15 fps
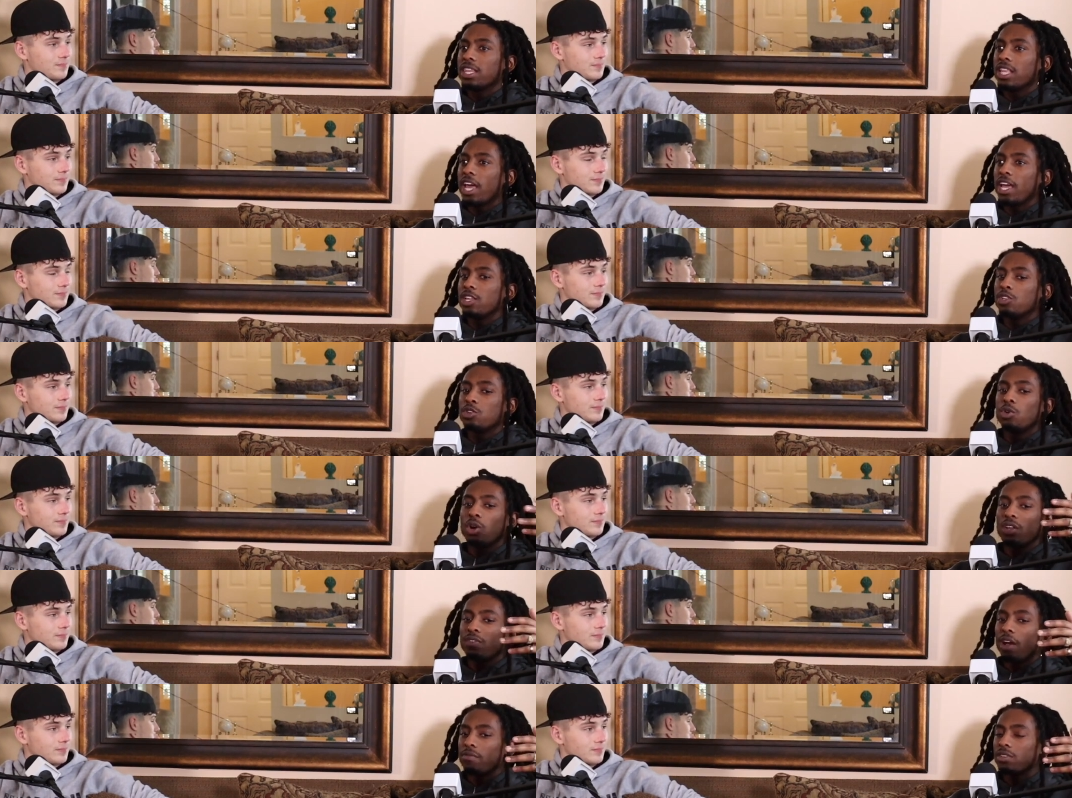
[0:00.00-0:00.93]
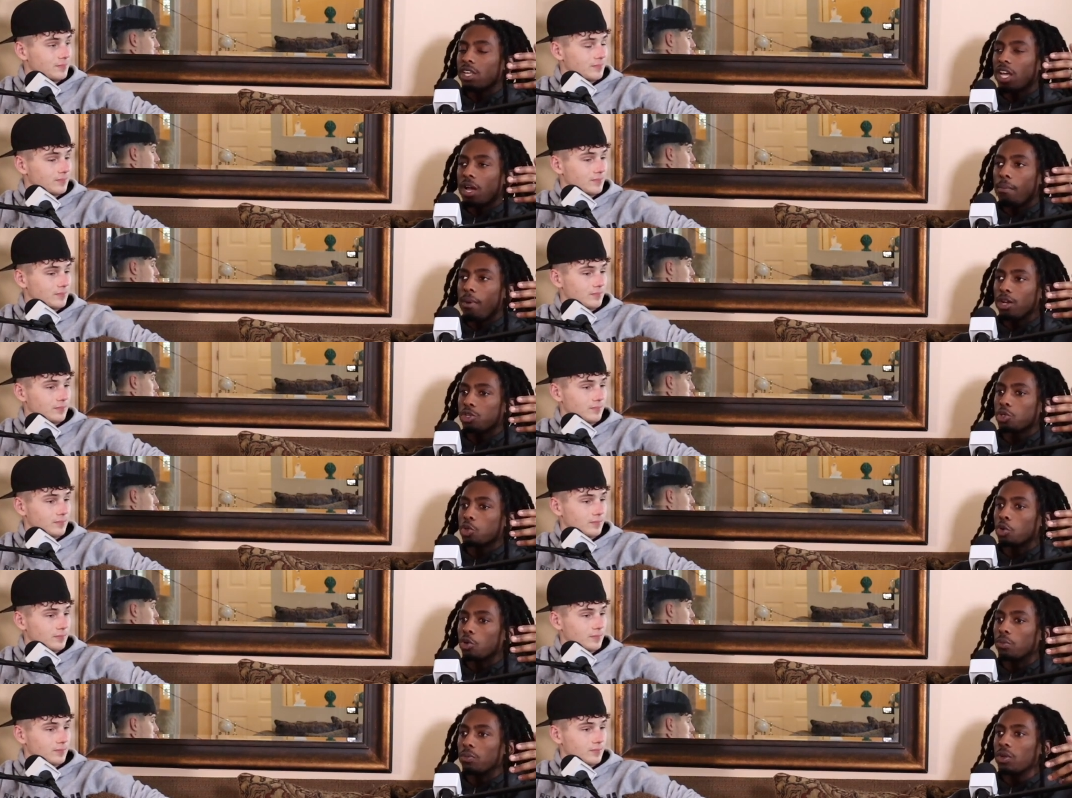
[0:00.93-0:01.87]
Speaker 1: and then you don't even have to take a
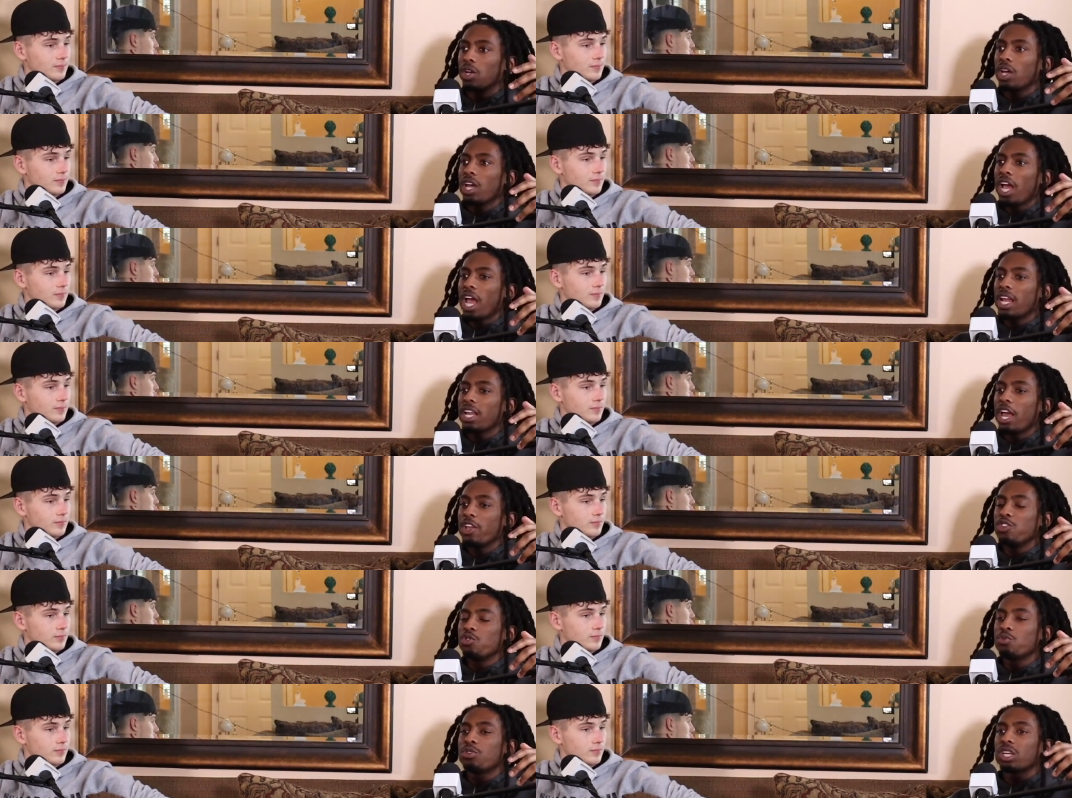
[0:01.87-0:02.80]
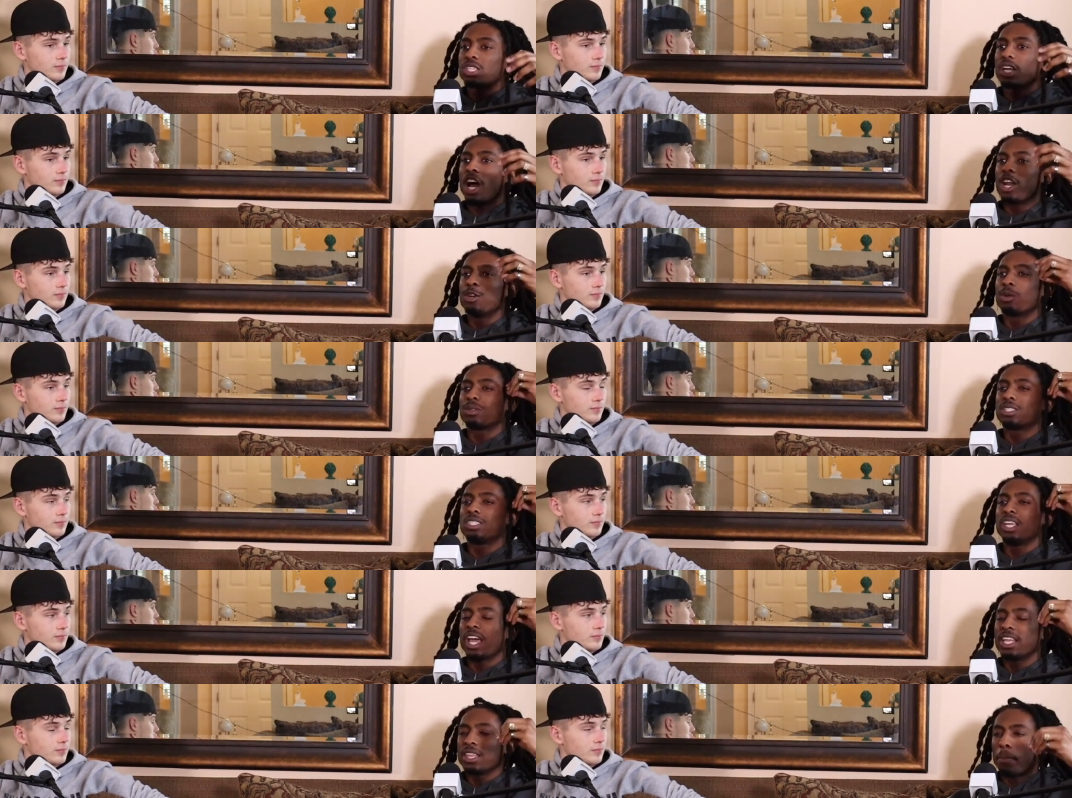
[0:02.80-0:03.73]
mushroom, and then you just
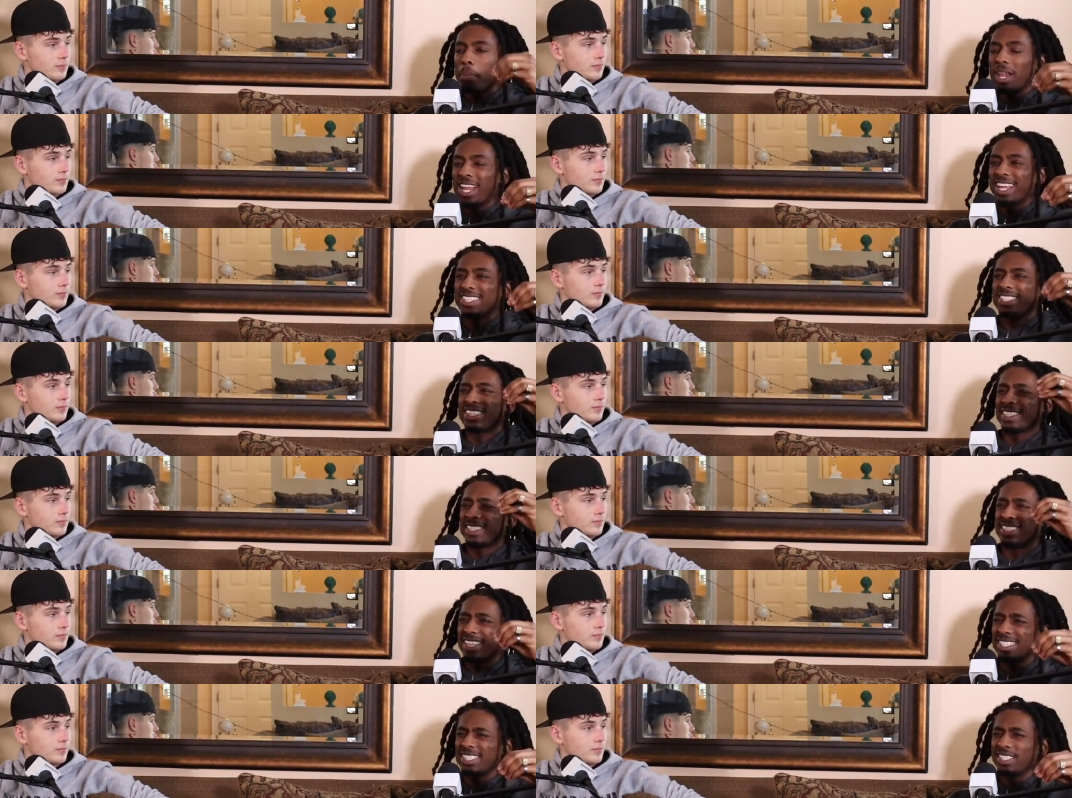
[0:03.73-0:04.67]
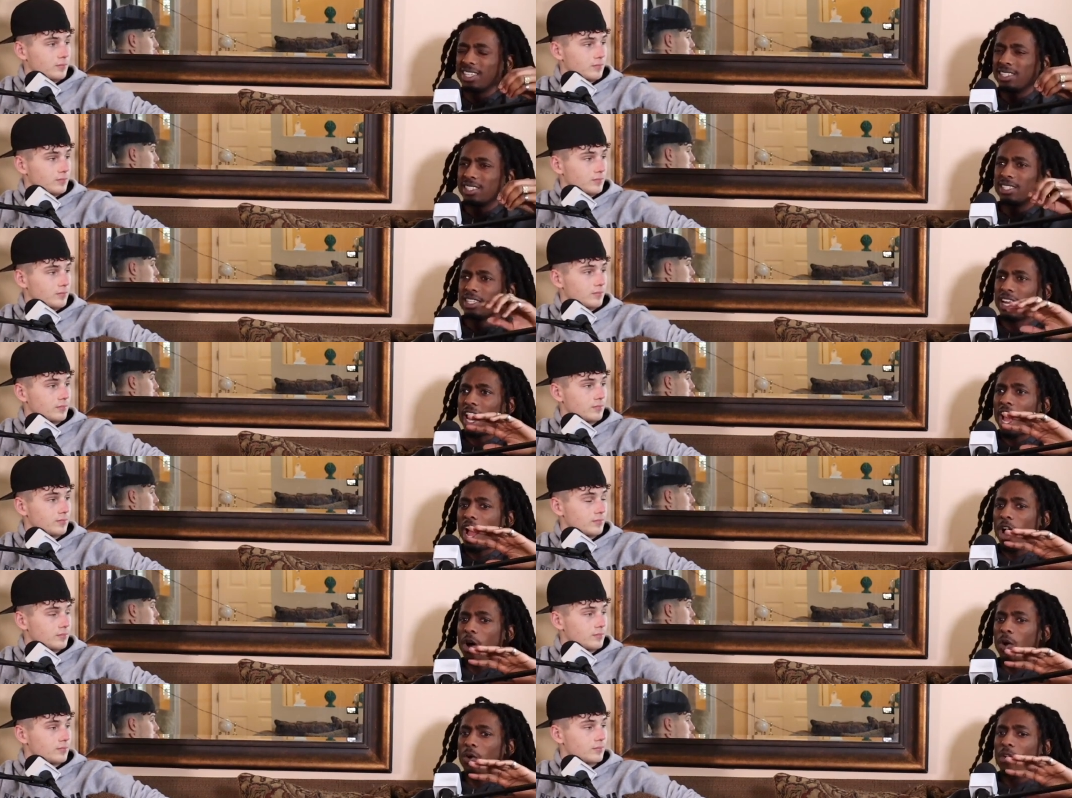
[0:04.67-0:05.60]
understand the plant's existence and
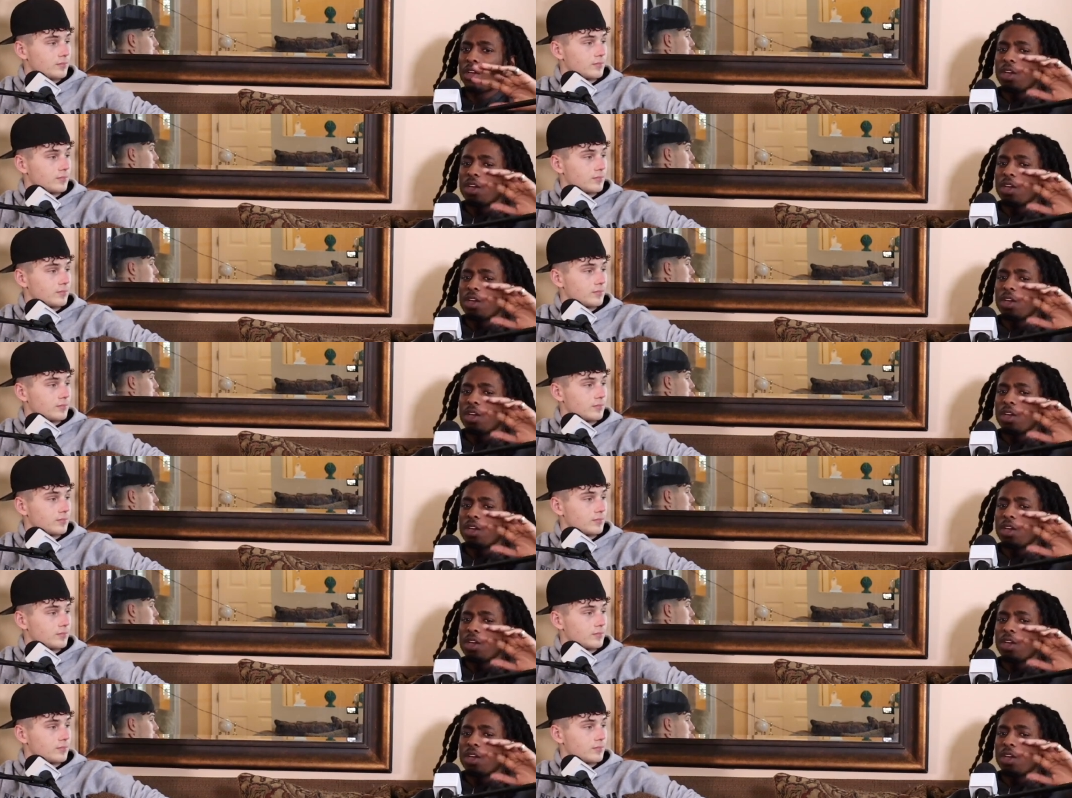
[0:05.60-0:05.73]
how.